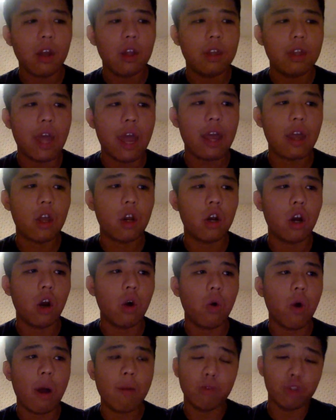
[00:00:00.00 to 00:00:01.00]
they, you know,
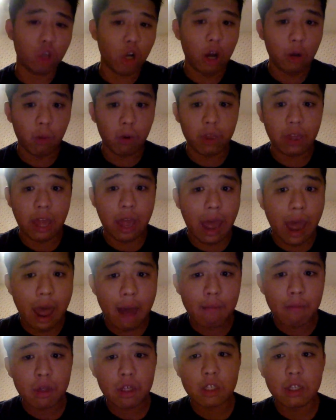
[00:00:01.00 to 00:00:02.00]
I'm sure they weren't the
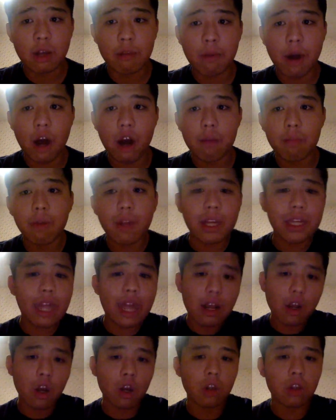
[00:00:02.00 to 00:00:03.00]
happiest about it, but like, they
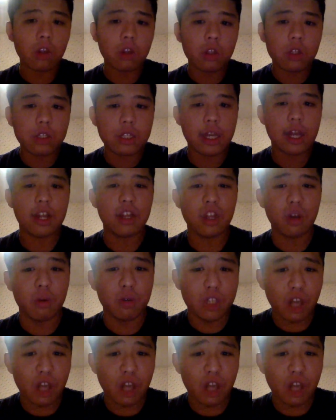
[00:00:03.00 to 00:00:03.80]
couldn't say anything was